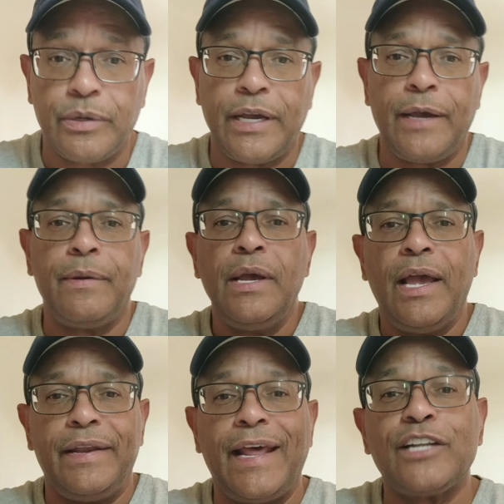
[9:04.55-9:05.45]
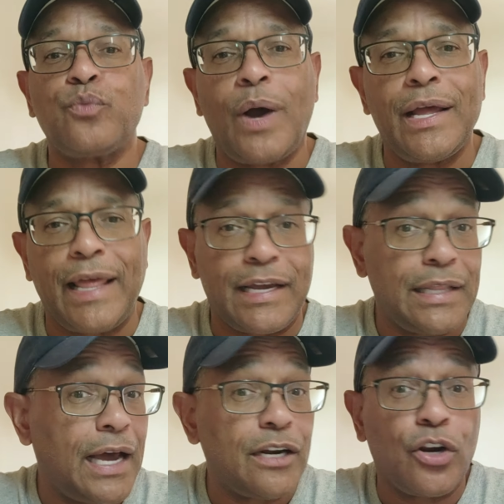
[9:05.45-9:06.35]
Okay, and that's why, like, a
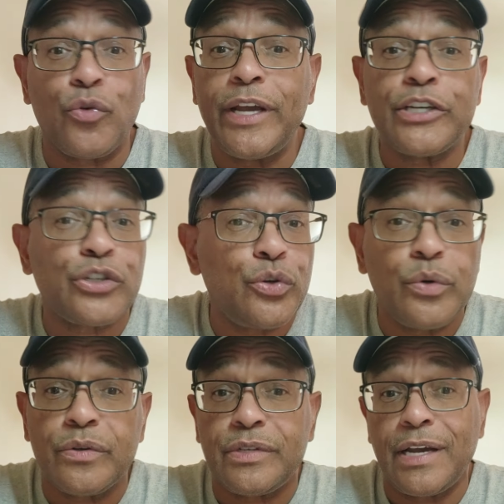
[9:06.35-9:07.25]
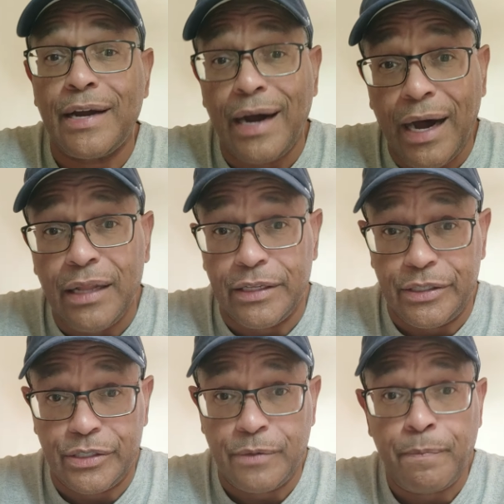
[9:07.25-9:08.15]
lot of great shooters in
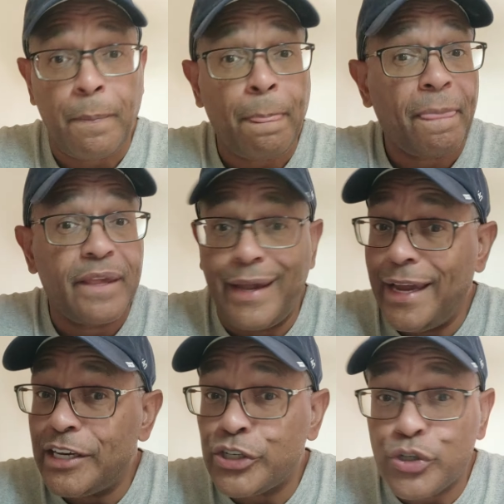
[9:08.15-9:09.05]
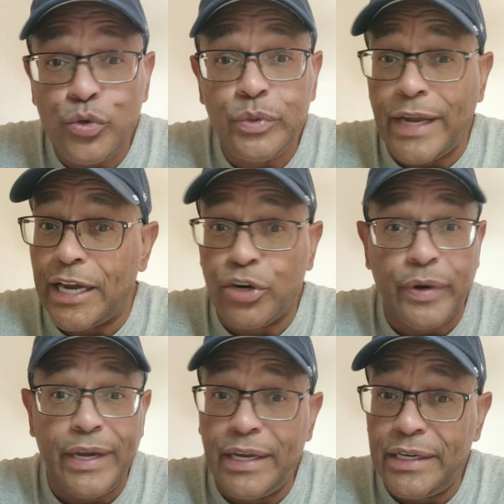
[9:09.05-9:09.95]
college can't shoot that
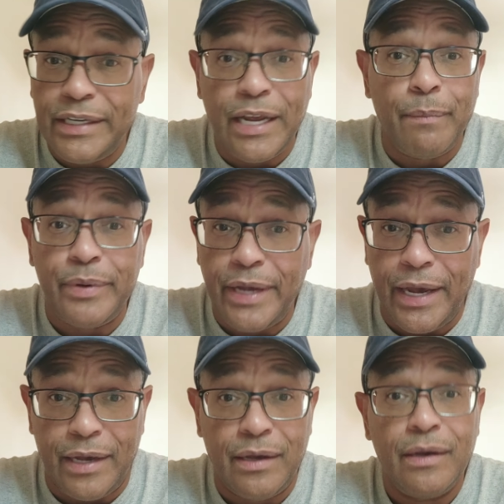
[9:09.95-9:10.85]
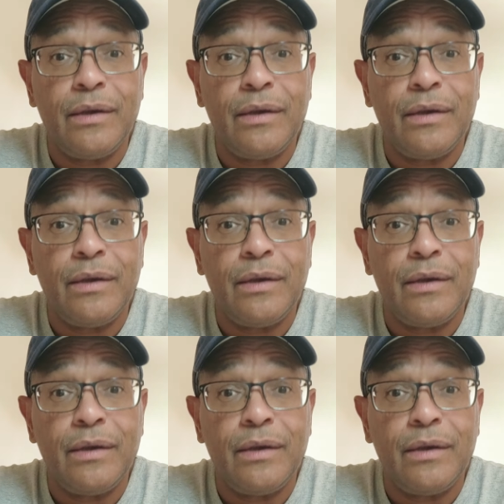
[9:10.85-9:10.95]
great in the NBA.